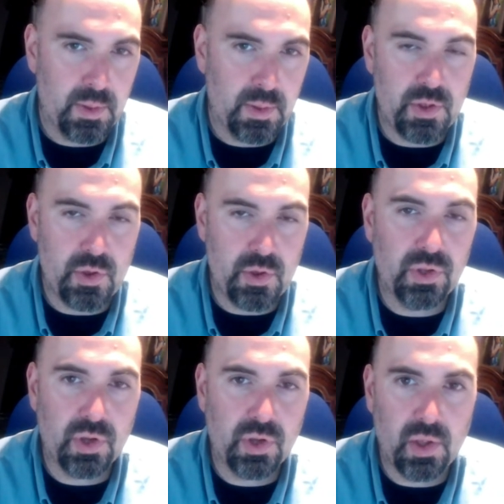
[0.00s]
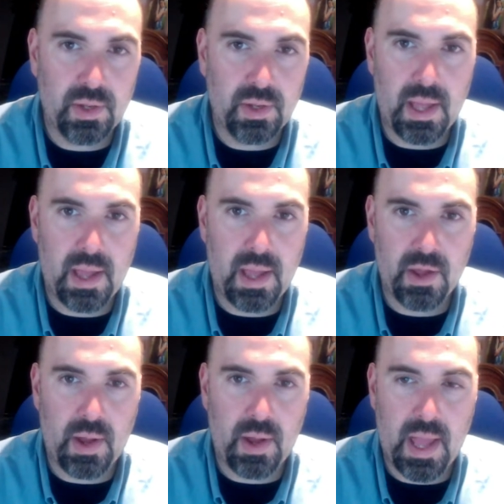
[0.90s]
You wouldn't call it
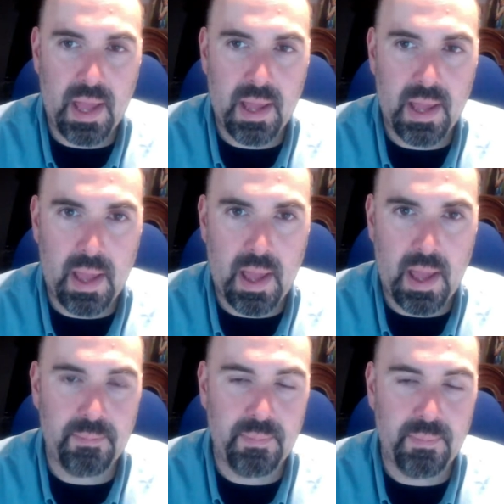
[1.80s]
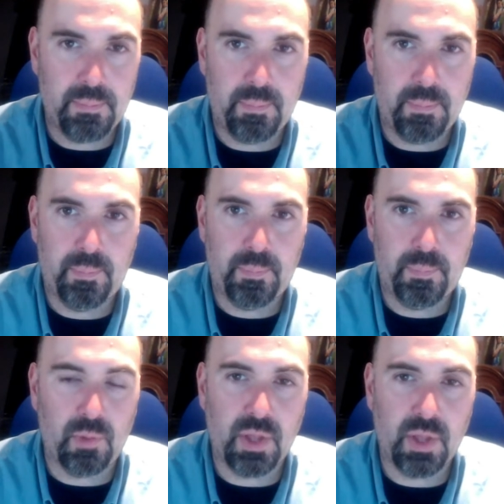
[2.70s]
a
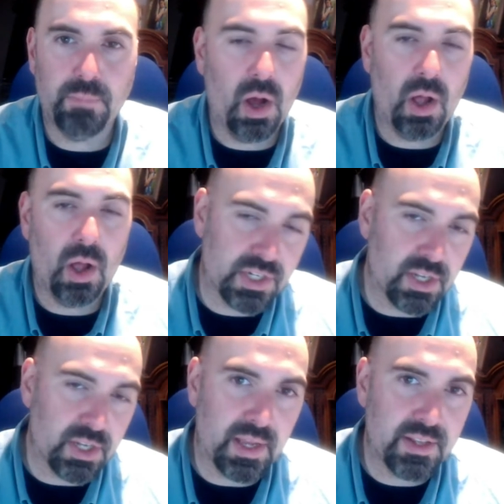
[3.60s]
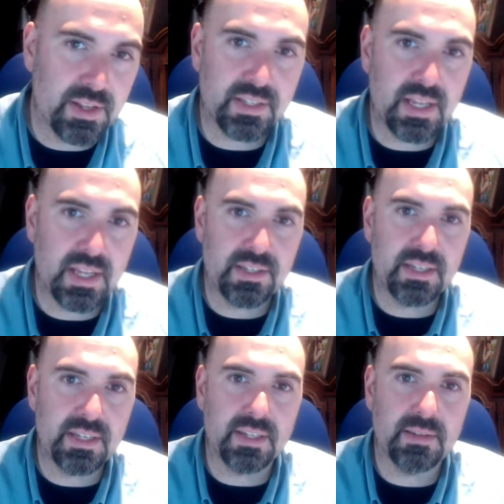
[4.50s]
bouncing ball or something.
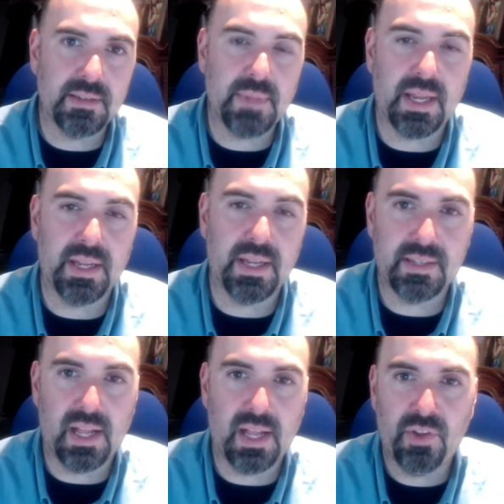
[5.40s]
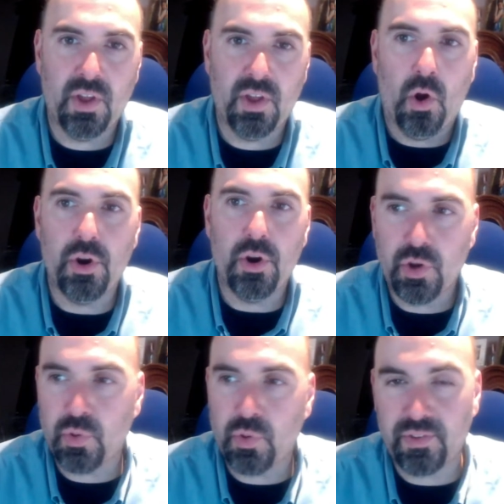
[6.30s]
It doesn't make any sense. Or you can
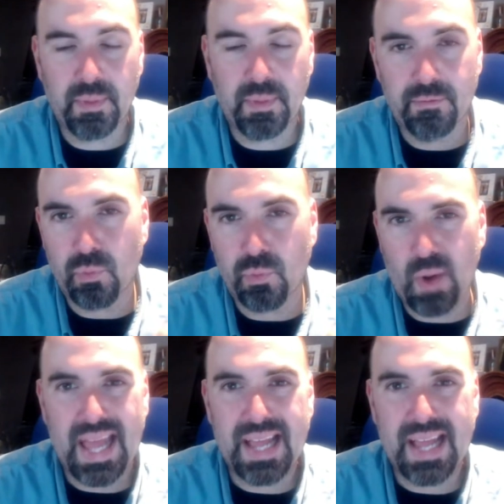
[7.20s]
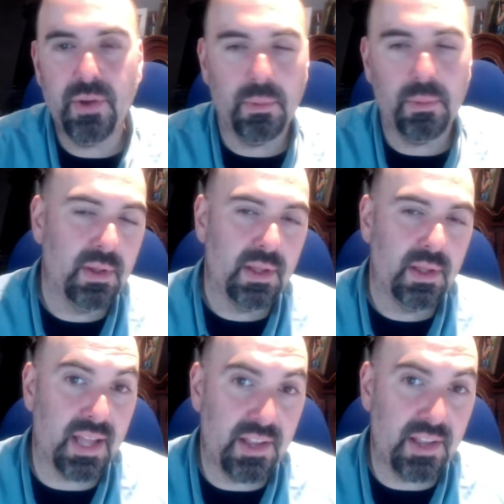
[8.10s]
create some kind of random,
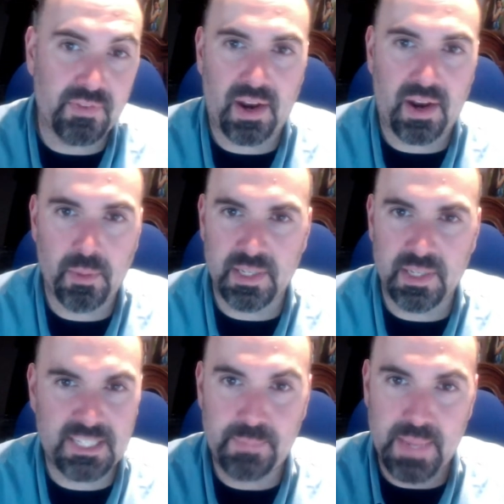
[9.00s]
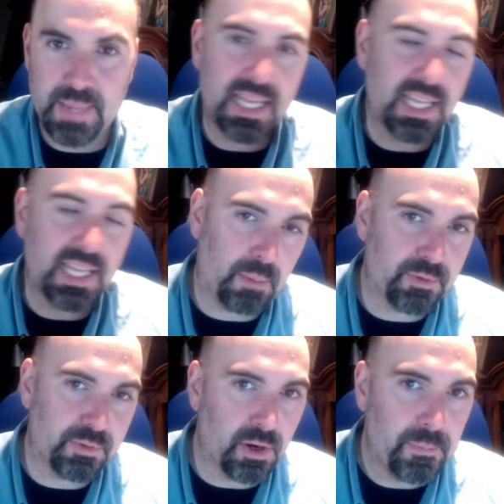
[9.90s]
in the case of Anathem, a spielicaptor,